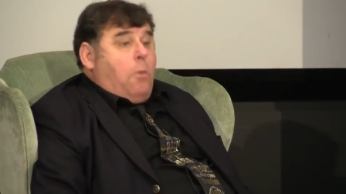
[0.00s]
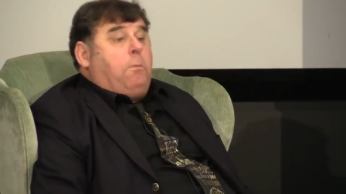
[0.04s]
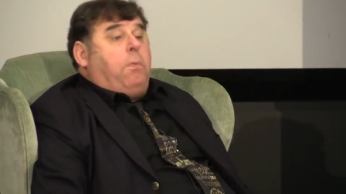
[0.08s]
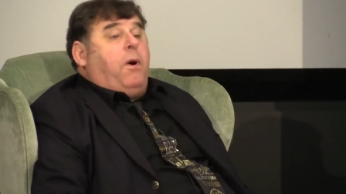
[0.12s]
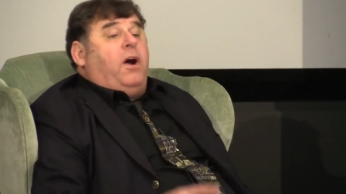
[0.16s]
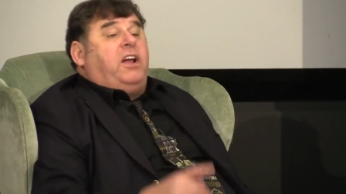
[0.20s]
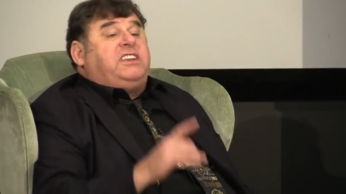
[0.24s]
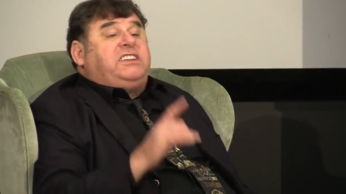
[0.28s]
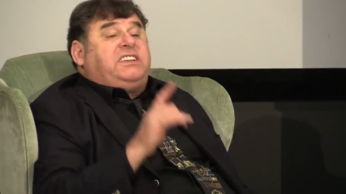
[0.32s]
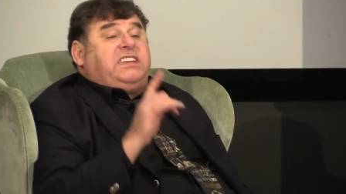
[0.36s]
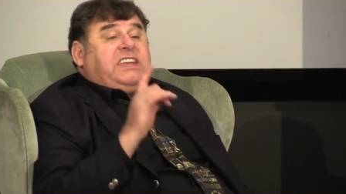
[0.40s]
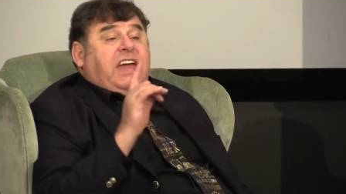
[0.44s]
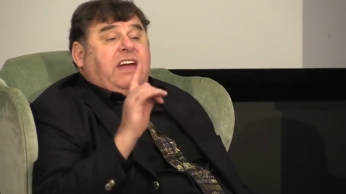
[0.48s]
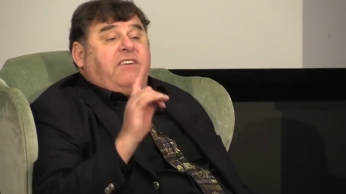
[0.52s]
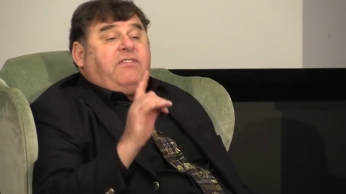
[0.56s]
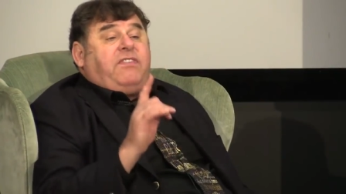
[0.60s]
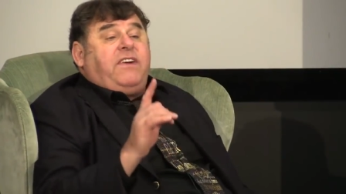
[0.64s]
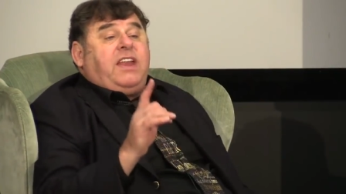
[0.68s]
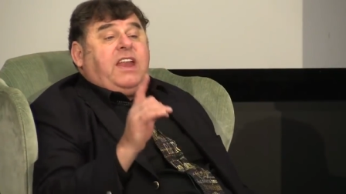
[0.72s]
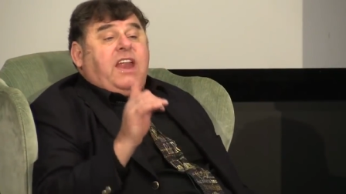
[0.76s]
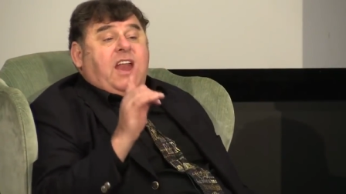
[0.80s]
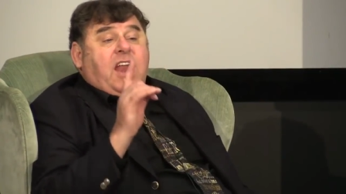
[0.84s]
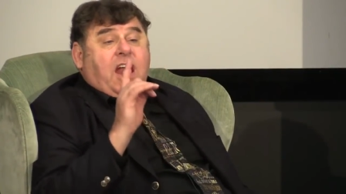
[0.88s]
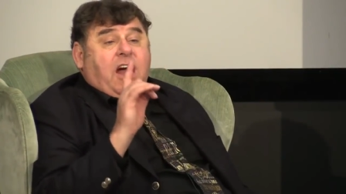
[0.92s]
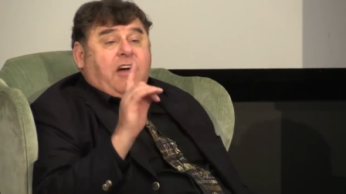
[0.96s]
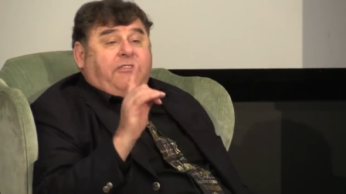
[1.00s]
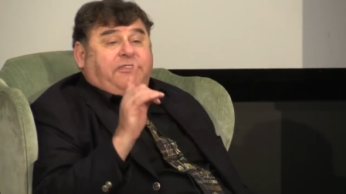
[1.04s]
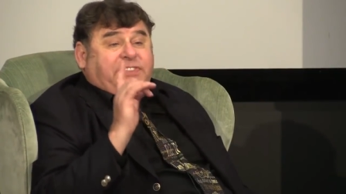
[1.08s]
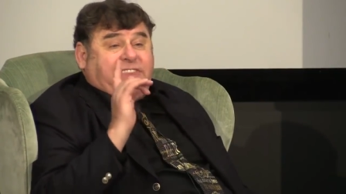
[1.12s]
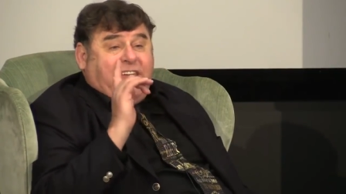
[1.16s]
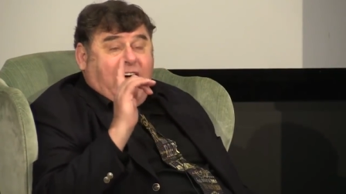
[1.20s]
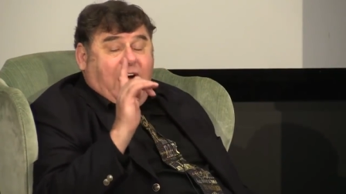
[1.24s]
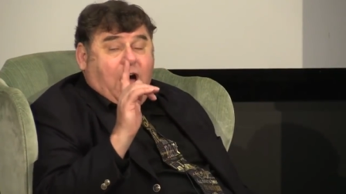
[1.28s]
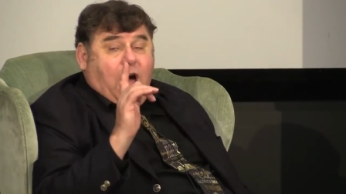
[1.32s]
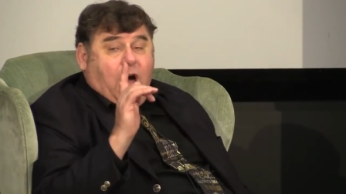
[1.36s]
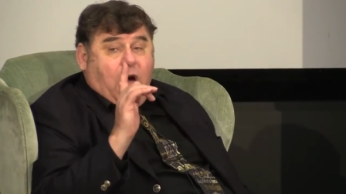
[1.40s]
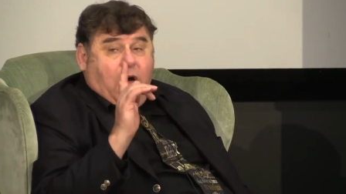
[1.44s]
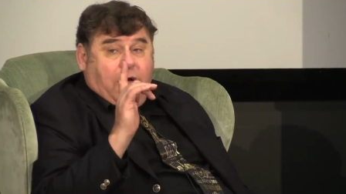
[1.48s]
but given enough
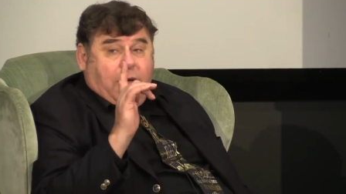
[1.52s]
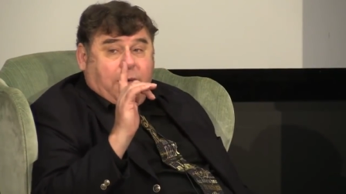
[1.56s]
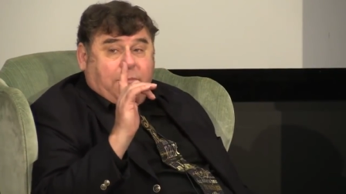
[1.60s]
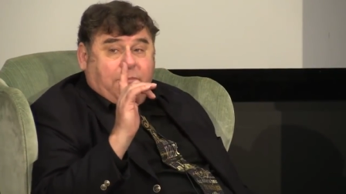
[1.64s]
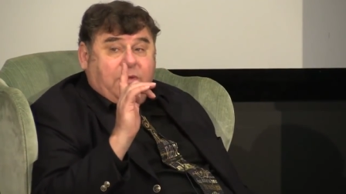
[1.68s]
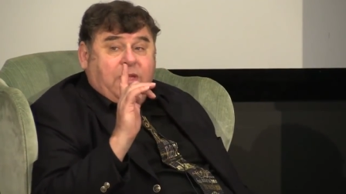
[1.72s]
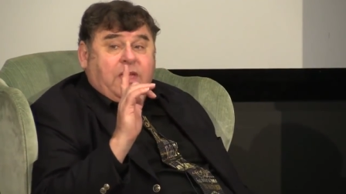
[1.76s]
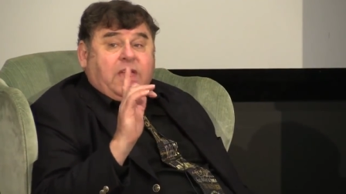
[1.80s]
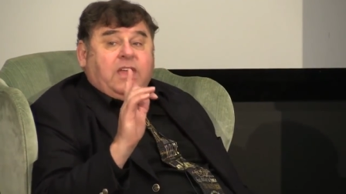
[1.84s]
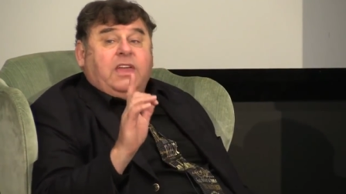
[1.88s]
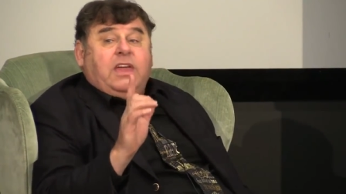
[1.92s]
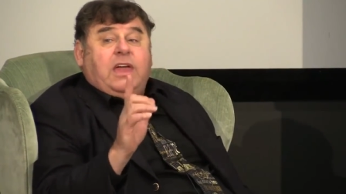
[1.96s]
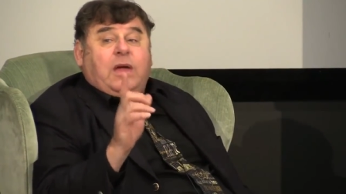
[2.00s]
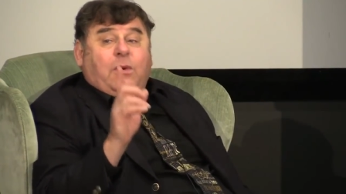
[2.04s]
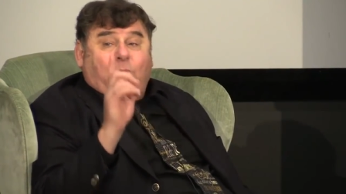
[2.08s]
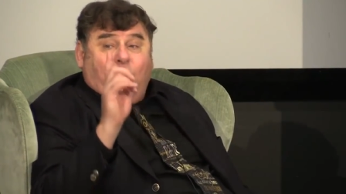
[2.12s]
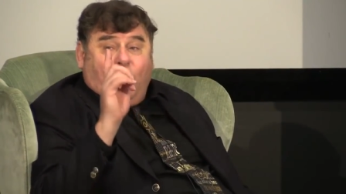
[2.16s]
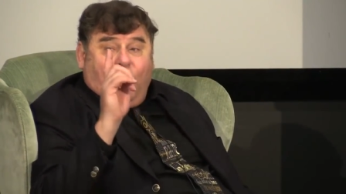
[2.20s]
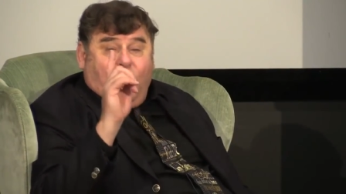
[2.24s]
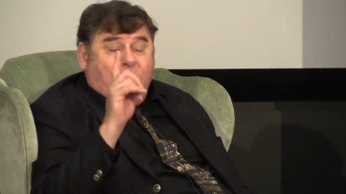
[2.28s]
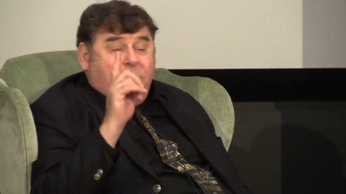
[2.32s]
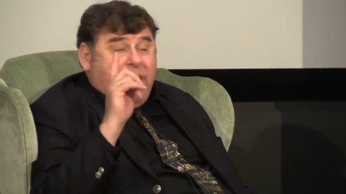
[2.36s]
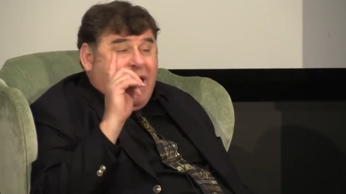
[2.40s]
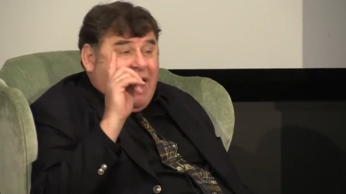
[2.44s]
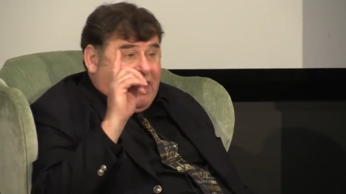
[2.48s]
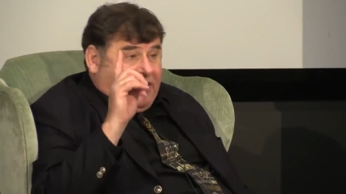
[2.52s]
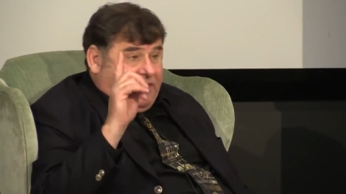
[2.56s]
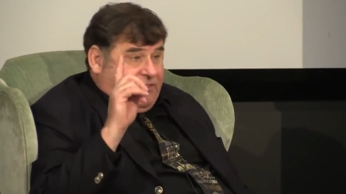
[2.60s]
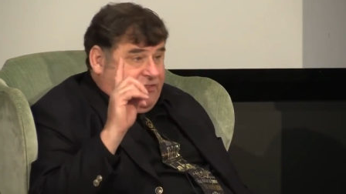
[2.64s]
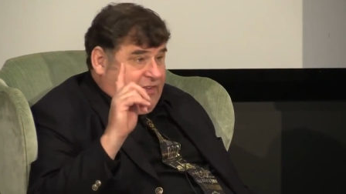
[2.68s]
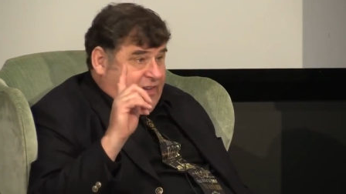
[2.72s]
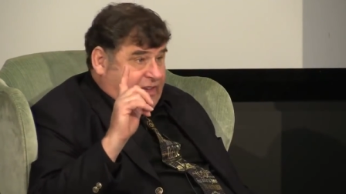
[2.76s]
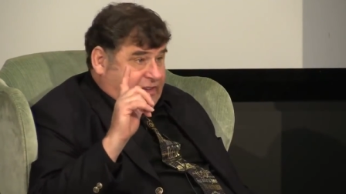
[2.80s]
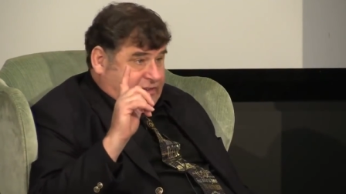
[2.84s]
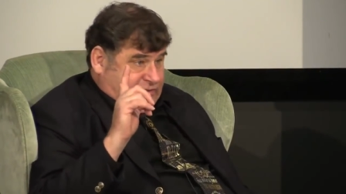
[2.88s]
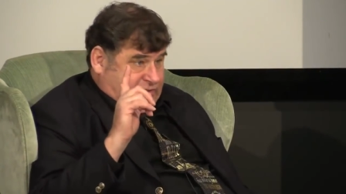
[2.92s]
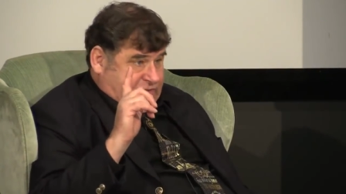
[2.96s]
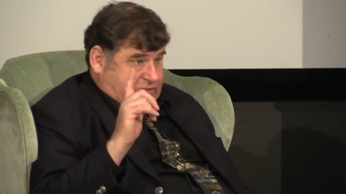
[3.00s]
time, it will
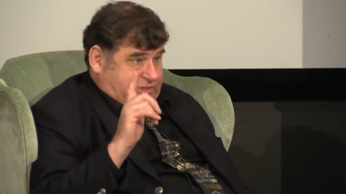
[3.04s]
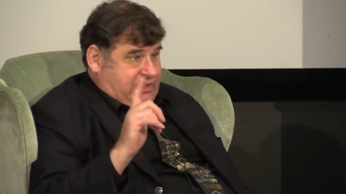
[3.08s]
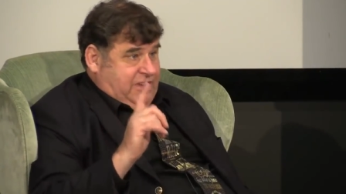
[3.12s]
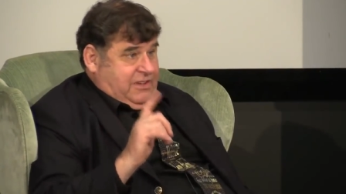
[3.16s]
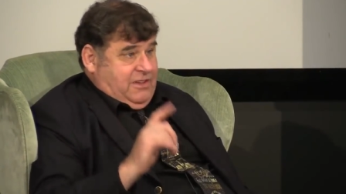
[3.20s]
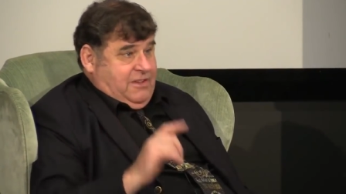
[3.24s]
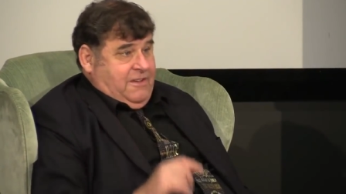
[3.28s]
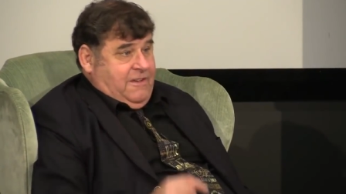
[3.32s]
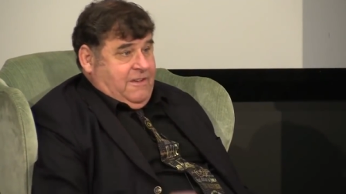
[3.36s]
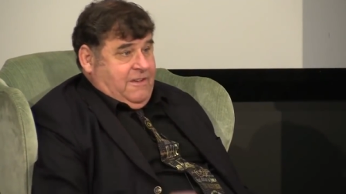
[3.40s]
manifest.